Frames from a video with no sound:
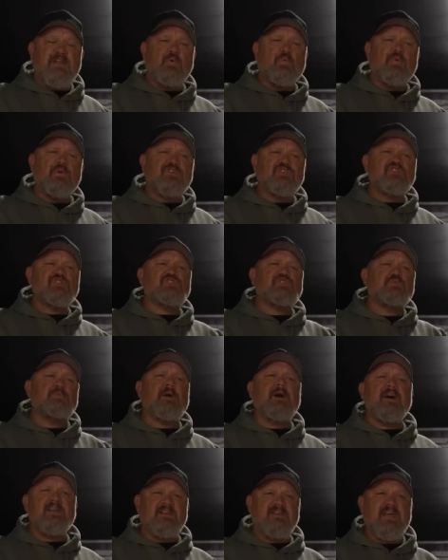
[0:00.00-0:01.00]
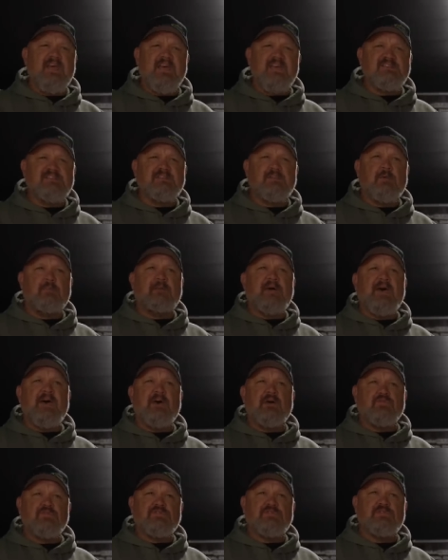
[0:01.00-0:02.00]
I don't want to just do podcast
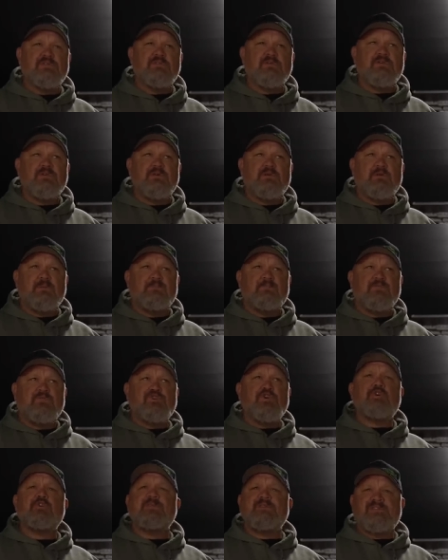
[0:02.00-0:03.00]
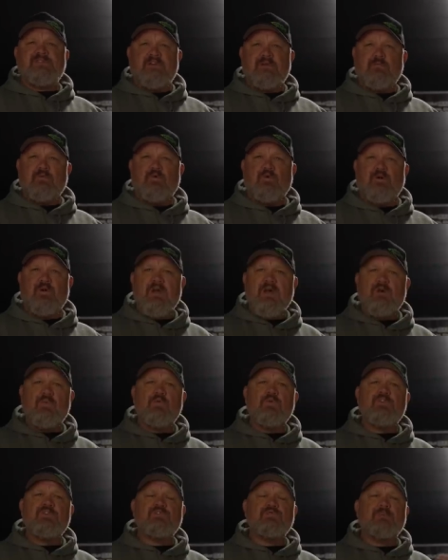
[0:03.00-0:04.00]
about tournaments anymore. I
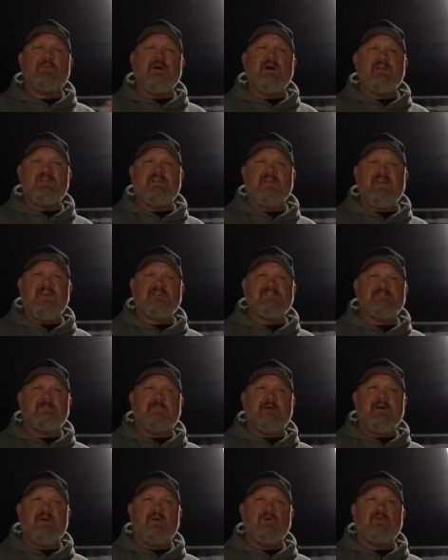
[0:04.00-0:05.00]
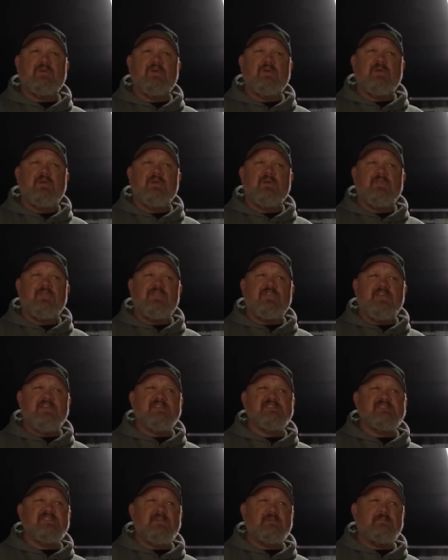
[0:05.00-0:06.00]
want to do podcast about
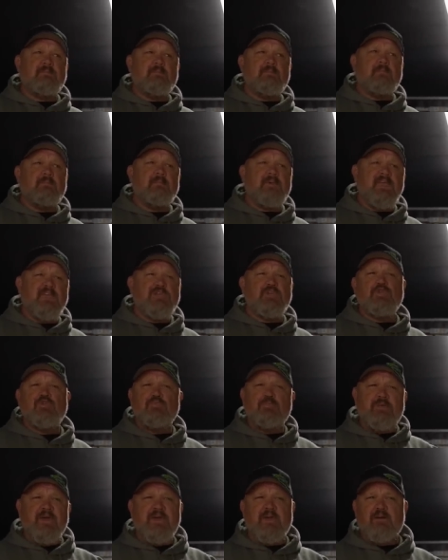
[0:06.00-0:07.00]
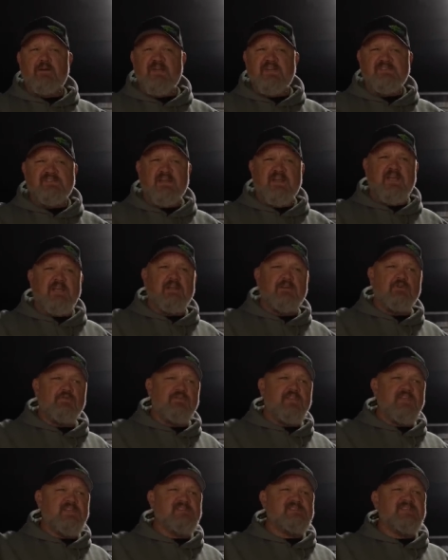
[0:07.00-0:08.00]
things that make you better as an angler,
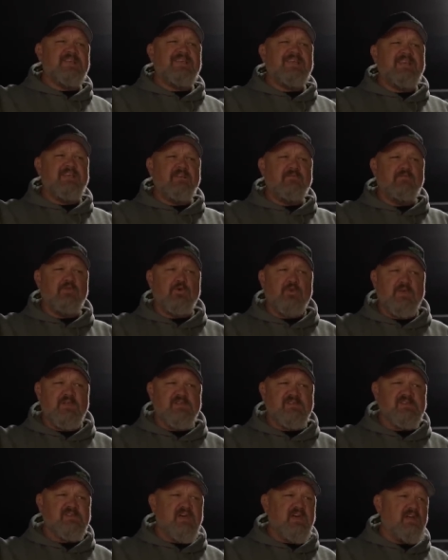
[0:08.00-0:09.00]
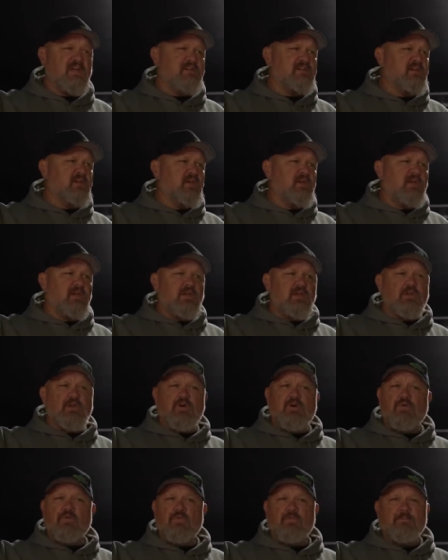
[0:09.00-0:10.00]
things that give you insight. You
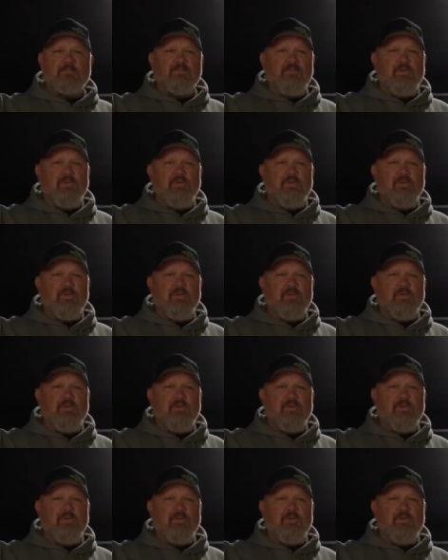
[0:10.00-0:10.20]
know,